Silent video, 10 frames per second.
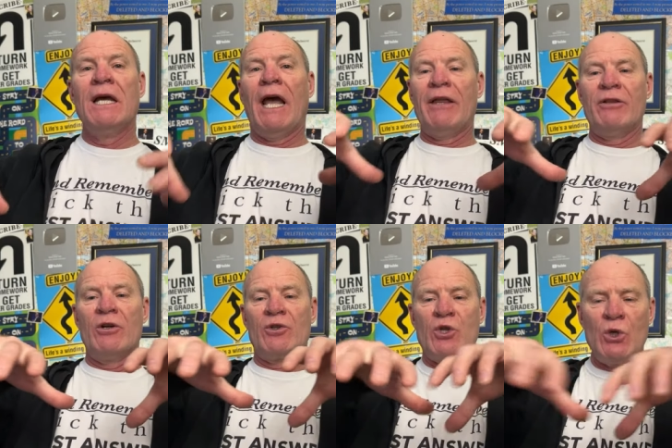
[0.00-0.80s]
and
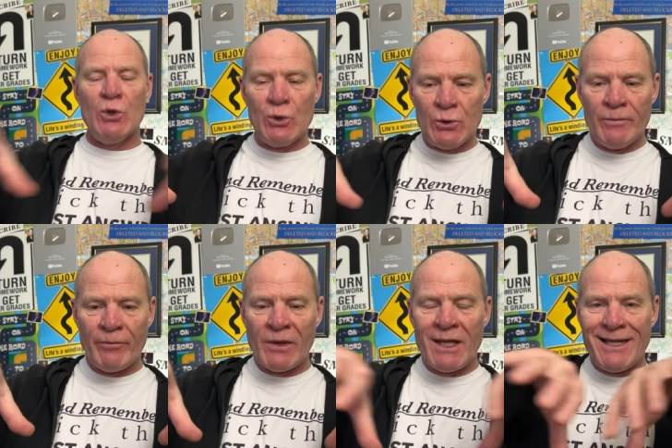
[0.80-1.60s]
they're two
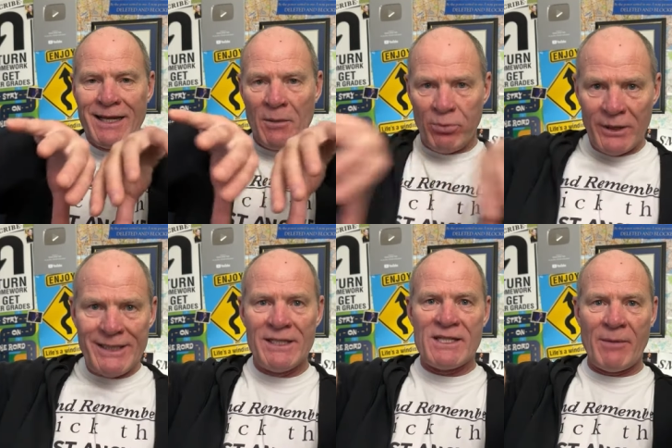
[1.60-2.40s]

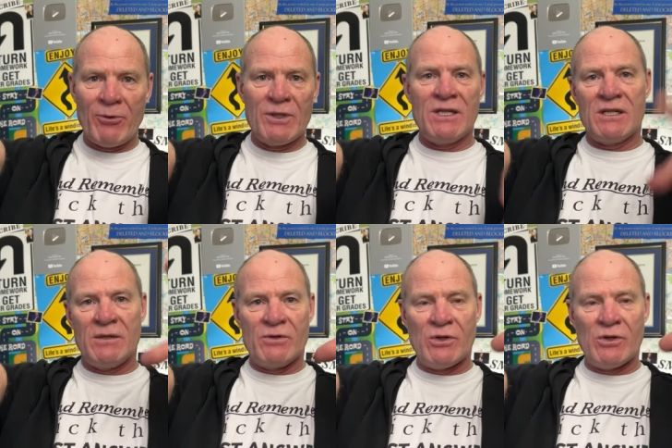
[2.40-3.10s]
completely separate systems.